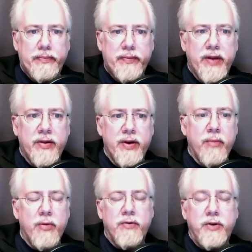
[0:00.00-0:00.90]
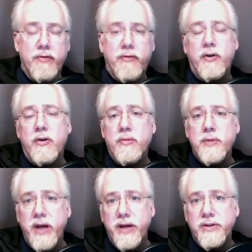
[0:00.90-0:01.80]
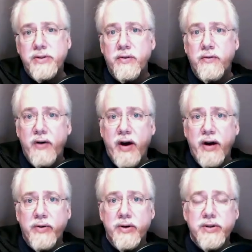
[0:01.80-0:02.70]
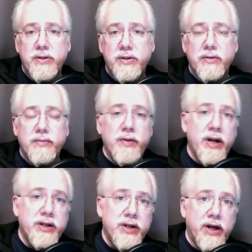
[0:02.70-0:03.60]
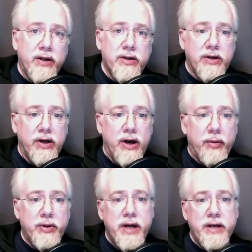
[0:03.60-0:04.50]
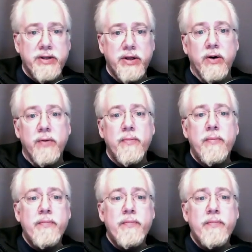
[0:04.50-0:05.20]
And the number of confirmed cases of the virus, and I checked this a couple of days ago,